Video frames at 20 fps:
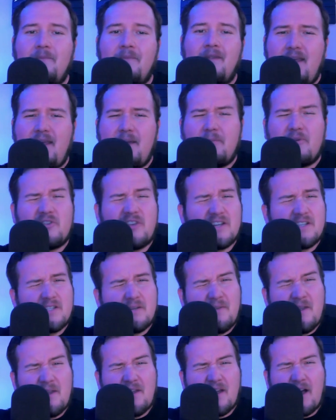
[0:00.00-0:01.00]
He projects to
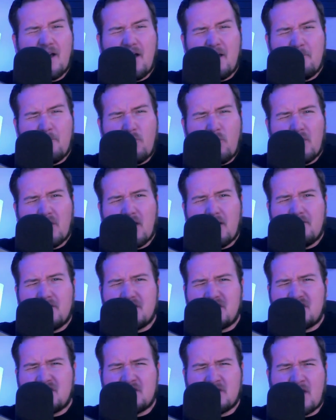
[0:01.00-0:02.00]
be more of a
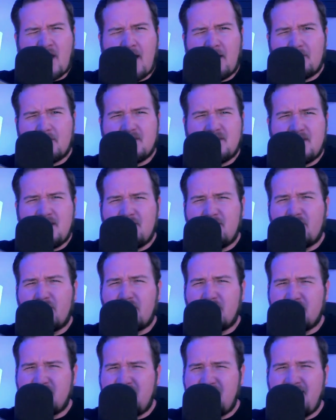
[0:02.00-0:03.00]
slot
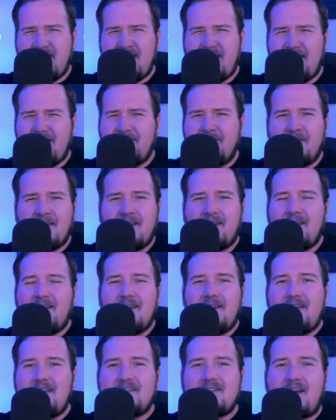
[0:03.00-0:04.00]
receiver or Z.
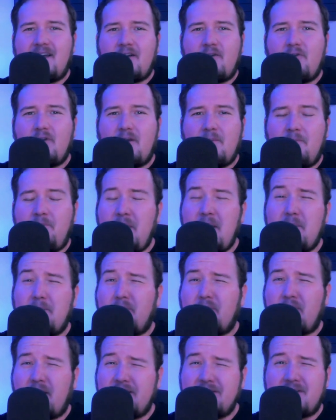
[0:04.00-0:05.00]
He's not going to beat
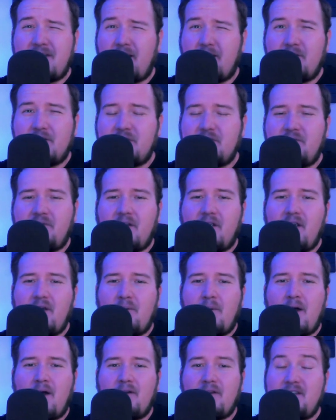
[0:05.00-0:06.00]
press coverage very
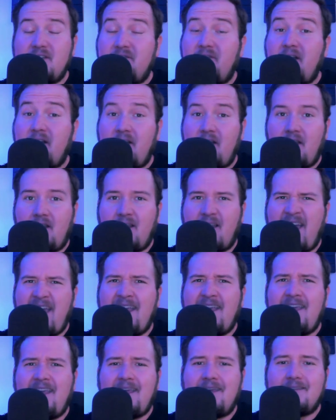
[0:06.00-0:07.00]
well. He's very
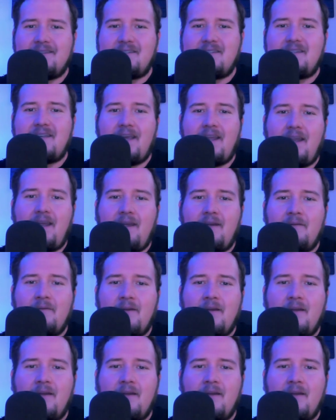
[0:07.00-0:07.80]
lanky and skinny.